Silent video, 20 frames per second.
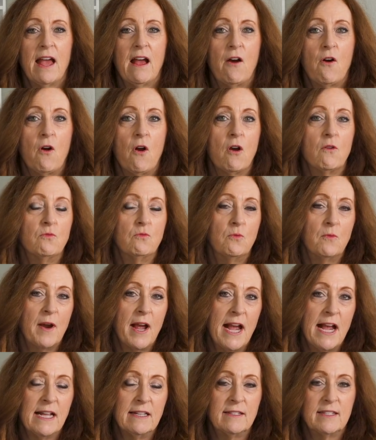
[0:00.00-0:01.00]
Or
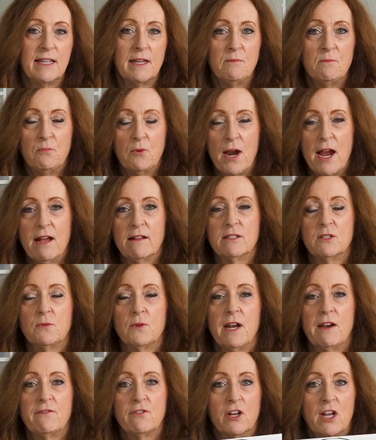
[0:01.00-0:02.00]
reds and browns,
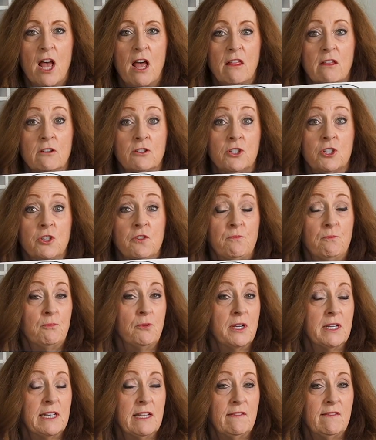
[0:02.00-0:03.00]
whatever colors you
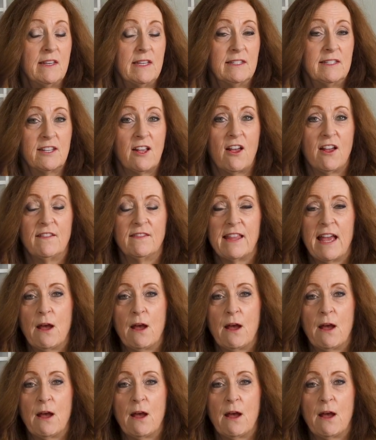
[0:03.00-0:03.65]
printed these on.